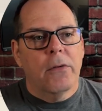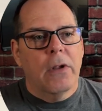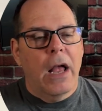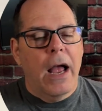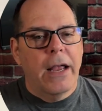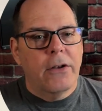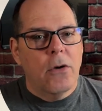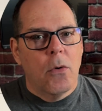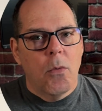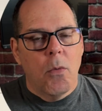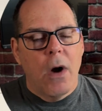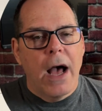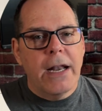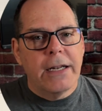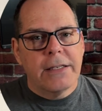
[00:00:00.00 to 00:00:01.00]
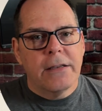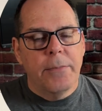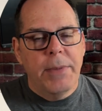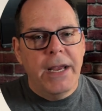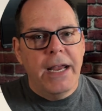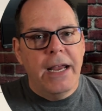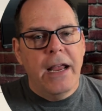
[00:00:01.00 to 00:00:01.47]
I don't want it to
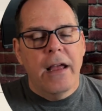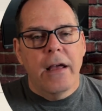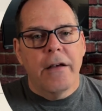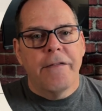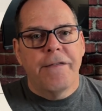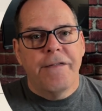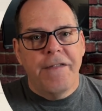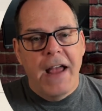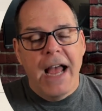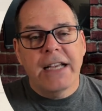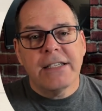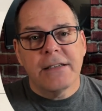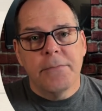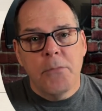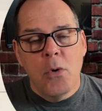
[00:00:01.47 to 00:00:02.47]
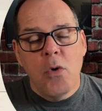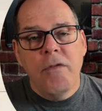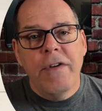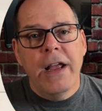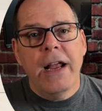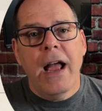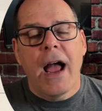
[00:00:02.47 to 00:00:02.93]
be fast moving.